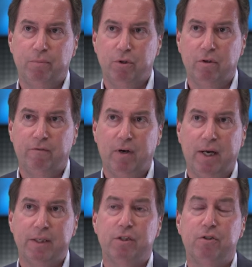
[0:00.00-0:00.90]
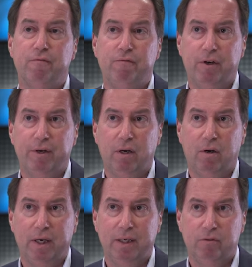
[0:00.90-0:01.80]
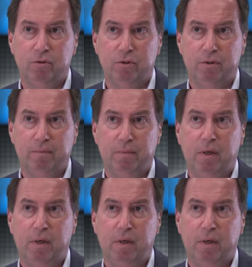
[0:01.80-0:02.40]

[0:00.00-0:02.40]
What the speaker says: purify it to very high levels.